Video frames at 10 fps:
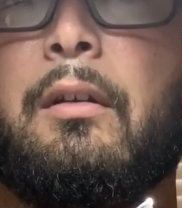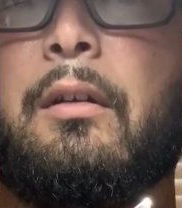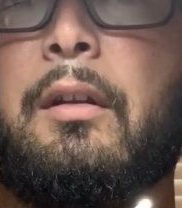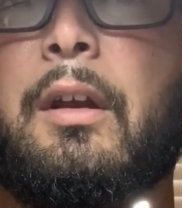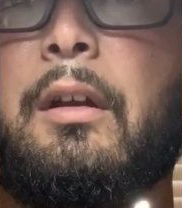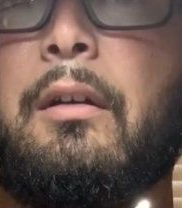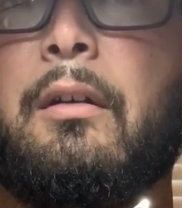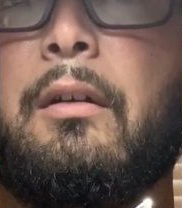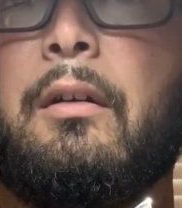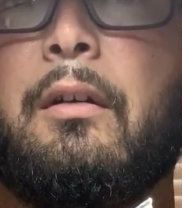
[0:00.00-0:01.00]

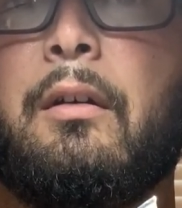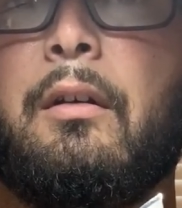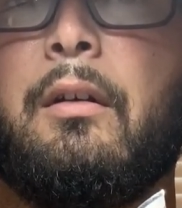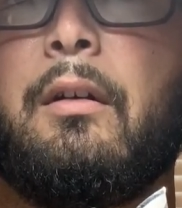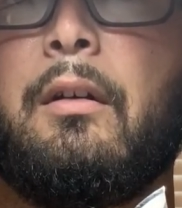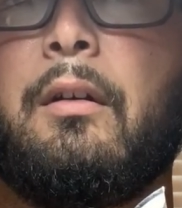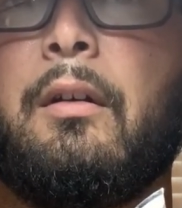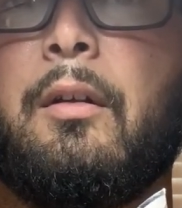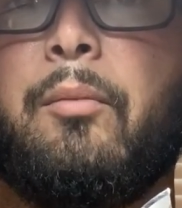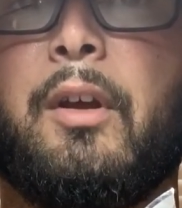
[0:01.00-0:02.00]
there,
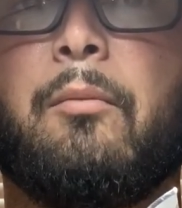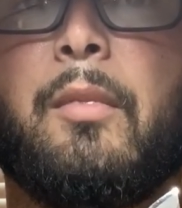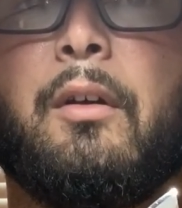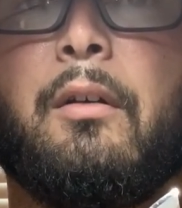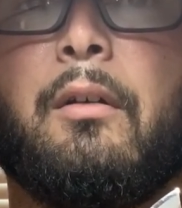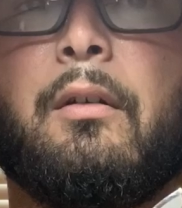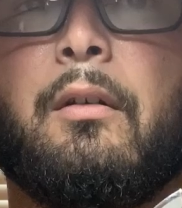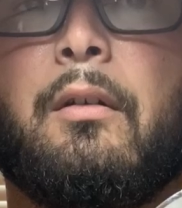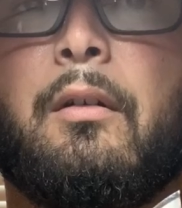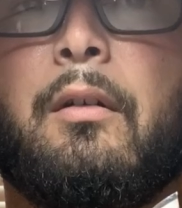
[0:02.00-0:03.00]
the big mirror,
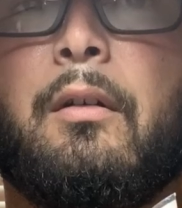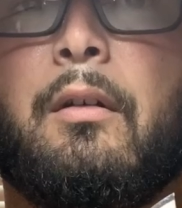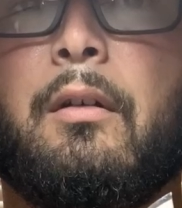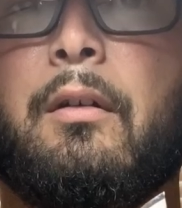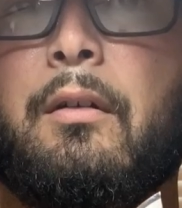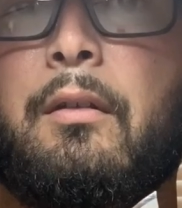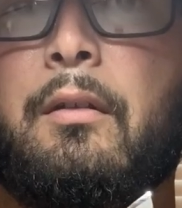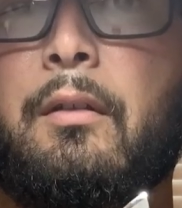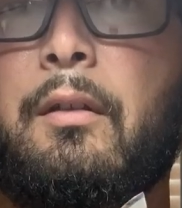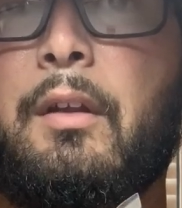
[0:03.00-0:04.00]

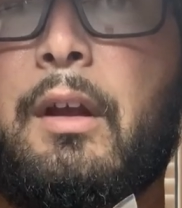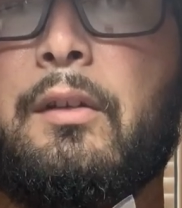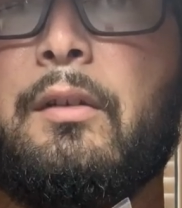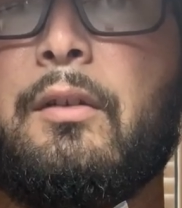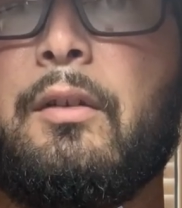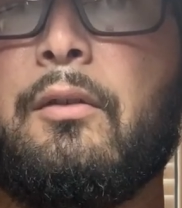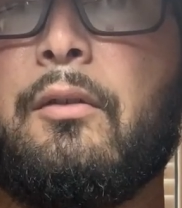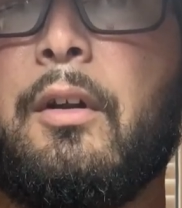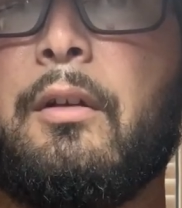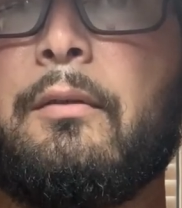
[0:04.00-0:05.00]
that's the chisel grind.